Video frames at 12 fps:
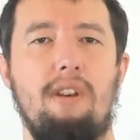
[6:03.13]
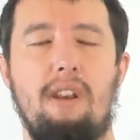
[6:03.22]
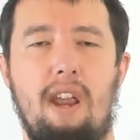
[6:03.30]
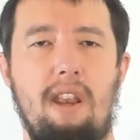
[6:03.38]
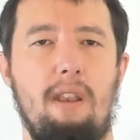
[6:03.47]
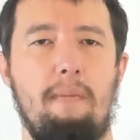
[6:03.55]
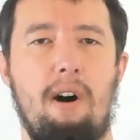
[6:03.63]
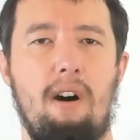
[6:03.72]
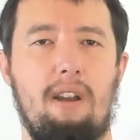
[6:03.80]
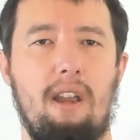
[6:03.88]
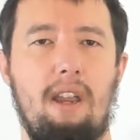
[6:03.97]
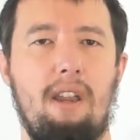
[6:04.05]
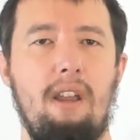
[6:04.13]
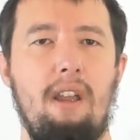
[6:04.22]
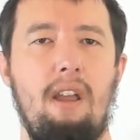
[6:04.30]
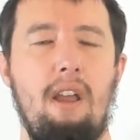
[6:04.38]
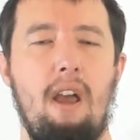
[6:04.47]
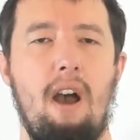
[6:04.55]
in the marking,
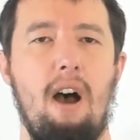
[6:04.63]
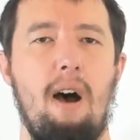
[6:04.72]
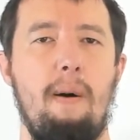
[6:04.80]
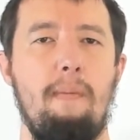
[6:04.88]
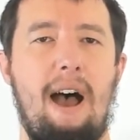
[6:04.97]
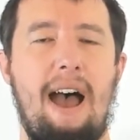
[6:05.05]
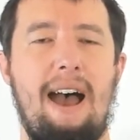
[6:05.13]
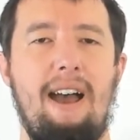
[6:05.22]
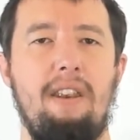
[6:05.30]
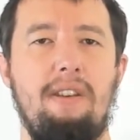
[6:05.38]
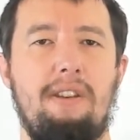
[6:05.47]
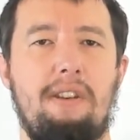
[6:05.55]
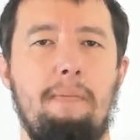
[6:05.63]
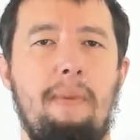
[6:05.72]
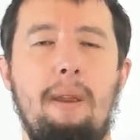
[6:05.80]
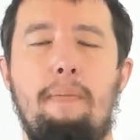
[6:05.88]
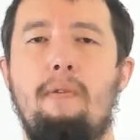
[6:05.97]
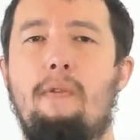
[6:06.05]
and to
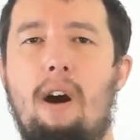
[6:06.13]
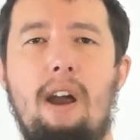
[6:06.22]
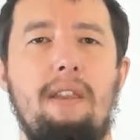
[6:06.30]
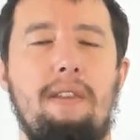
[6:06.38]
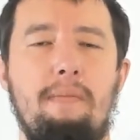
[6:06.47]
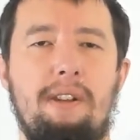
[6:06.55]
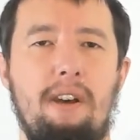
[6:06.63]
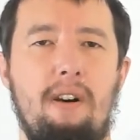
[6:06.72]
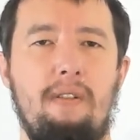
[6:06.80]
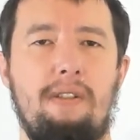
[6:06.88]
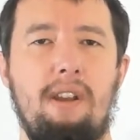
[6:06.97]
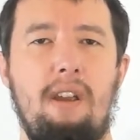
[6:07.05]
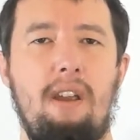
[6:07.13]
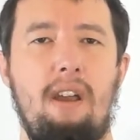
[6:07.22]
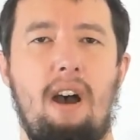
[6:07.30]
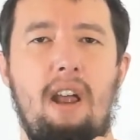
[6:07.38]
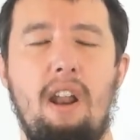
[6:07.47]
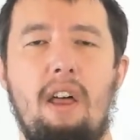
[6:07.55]
maybe write themselves
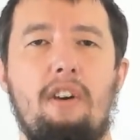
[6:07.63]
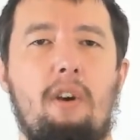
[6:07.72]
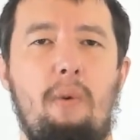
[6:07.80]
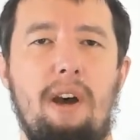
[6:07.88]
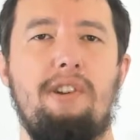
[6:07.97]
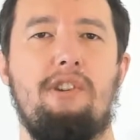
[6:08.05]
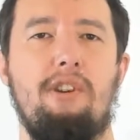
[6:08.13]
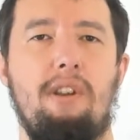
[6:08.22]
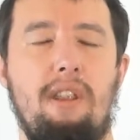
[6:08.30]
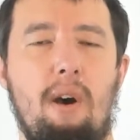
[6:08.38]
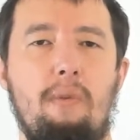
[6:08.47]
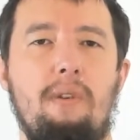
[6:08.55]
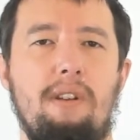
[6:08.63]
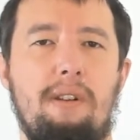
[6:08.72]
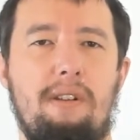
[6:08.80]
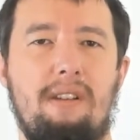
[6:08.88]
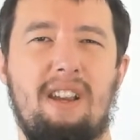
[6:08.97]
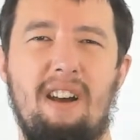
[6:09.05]
another question that
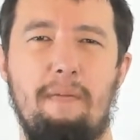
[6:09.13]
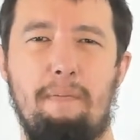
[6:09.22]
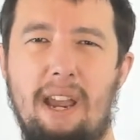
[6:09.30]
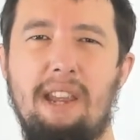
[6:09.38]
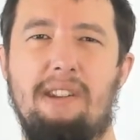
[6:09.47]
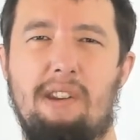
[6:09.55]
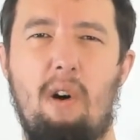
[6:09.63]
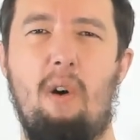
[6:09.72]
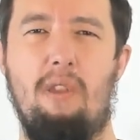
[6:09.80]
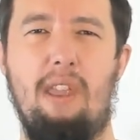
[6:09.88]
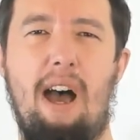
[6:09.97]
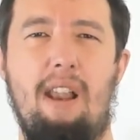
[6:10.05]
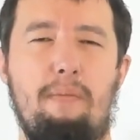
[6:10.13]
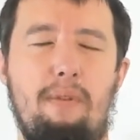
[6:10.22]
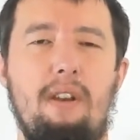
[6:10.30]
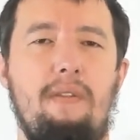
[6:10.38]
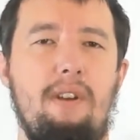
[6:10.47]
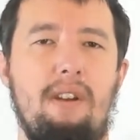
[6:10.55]
was kind of based on that
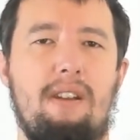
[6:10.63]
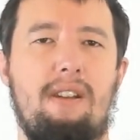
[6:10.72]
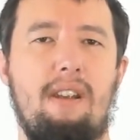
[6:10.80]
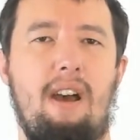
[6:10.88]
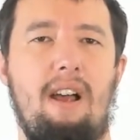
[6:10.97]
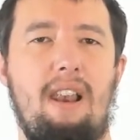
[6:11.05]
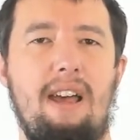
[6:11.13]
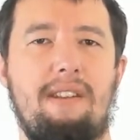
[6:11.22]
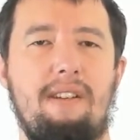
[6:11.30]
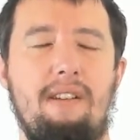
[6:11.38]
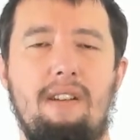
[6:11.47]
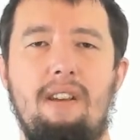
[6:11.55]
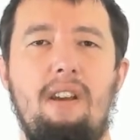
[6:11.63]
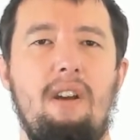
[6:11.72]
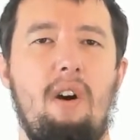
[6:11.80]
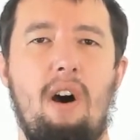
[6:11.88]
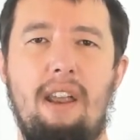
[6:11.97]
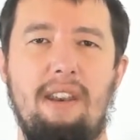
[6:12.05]
previous lesson,
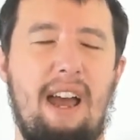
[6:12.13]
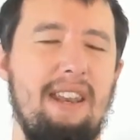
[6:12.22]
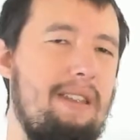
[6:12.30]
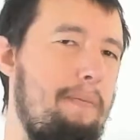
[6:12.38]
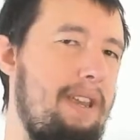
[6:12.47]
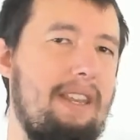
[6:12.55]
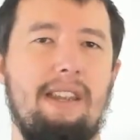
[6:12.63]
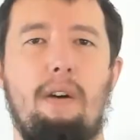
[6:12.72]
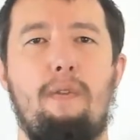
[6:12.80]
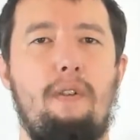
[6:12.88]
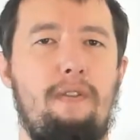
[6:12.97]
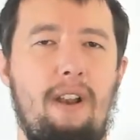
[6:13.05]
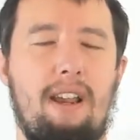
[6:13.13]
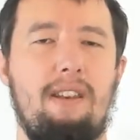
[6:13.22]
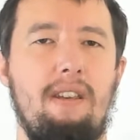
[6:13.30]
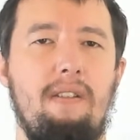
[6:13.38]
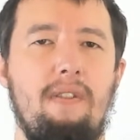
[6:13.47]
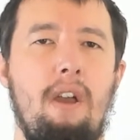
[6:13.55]
and to be
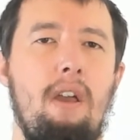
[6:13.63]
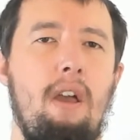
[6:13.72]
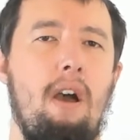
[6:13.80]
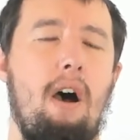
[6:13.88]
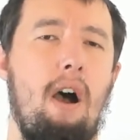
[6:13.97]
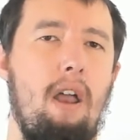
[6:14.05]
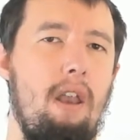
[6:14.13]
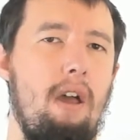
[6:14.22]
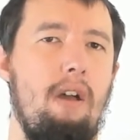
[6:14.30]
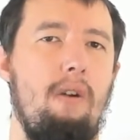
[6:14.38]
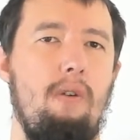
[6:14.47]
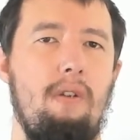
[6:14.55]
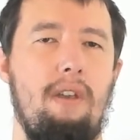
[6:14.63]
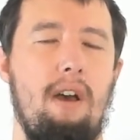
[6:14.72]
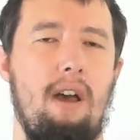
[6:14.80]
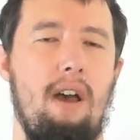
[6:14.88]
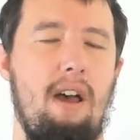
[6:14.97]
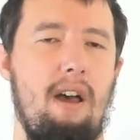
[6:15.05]
self-reflective. I know
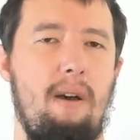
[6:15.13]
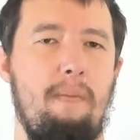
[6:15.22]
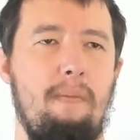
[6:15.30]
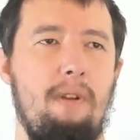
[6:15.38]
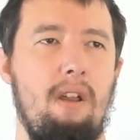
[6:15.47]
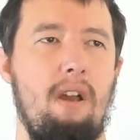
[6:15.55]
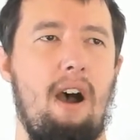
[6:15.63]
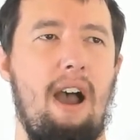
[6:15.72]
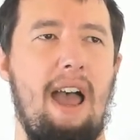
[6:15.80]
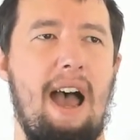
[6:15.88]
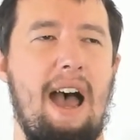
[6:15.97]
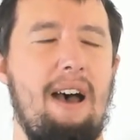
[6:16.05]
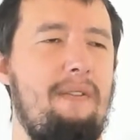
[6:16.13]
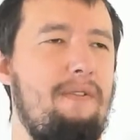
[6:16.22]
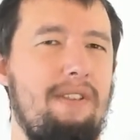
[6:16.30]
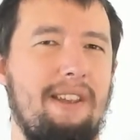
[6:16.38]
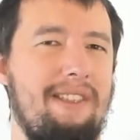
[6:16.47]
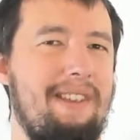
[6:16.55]
that I
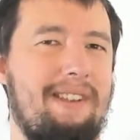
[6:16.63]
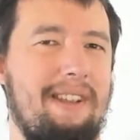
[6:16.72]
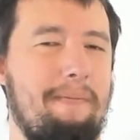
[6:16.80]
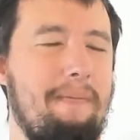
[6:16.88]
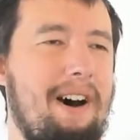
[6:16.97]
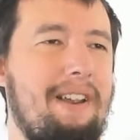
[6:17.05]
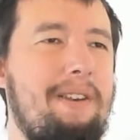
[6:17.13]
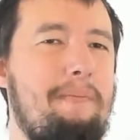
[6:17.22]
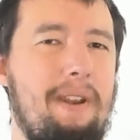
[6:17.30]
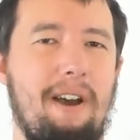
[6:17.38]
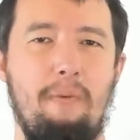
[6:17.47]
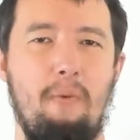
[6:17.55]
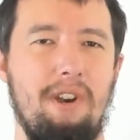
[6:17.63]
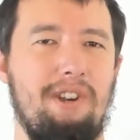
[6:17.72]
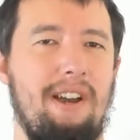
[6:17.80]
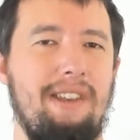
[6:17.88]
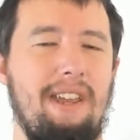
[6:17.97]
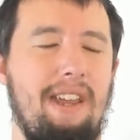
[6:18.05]
haven't done this as much, but I wish
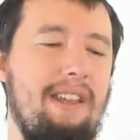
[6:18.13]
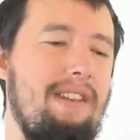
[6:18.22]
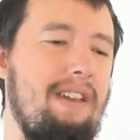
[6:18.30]
I did.